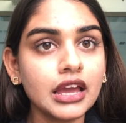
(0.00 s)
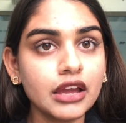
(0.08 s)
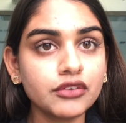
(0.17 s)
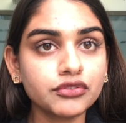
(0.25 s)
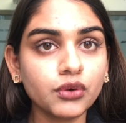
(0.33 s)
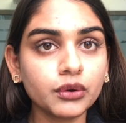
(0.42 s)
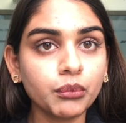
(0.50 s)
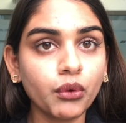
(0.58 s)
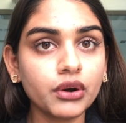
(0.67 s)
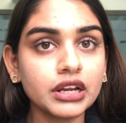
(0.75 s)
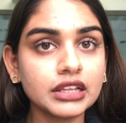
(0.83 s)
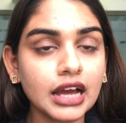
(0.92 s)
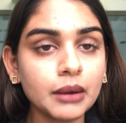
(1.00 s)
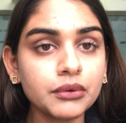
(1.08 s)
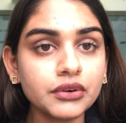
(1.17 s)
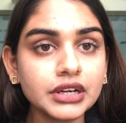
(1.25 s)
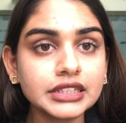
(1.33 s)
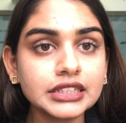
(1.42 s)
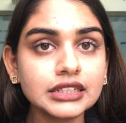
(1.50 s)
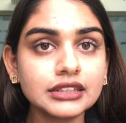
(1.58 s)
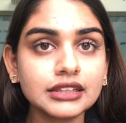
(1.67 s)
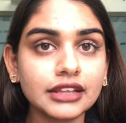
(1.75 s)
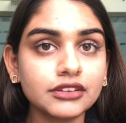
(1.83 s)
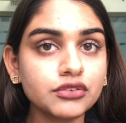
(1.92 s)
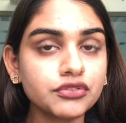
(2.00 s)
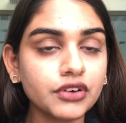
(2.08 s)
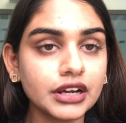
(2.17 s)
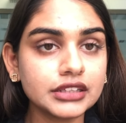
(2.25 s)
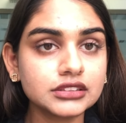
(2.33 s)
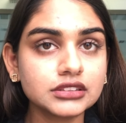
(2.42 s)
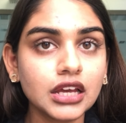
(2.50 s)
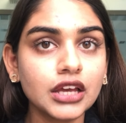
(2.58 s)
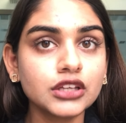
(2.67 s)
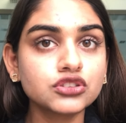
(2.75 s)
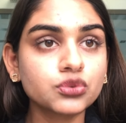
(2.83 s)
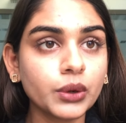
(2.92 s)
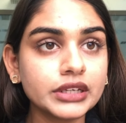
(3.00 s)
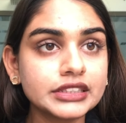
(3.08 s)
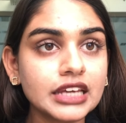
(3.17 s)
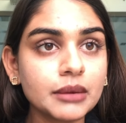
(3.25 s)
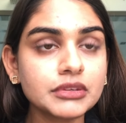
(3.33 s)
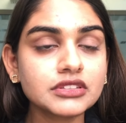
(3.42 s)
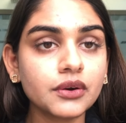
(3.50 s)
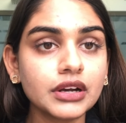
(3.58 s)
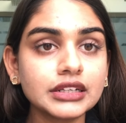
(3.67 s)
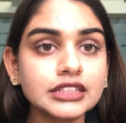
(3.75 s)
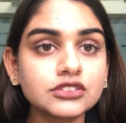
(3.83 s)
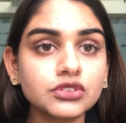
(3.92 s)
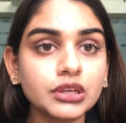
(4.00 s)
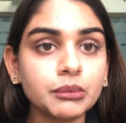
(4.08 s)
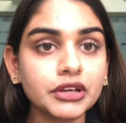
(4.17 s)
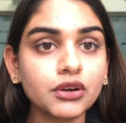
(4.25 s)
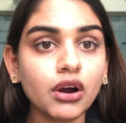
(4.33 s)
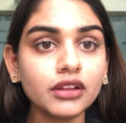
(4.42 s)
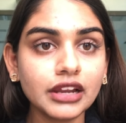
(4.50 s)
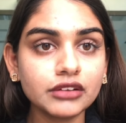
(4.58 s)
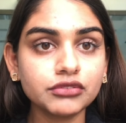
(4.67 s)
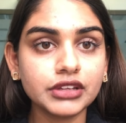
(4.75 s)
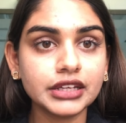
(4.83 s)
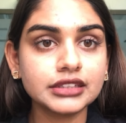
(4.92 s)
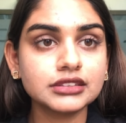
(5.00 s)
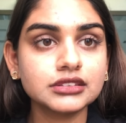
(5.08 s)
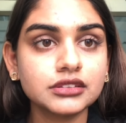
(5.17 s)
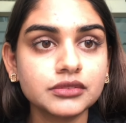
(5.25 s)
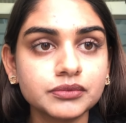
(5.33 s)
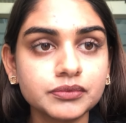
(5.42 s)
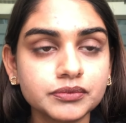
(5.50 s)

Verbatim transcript: if not more elaborated, than the first. Squid Game is currently streaming on Netflix.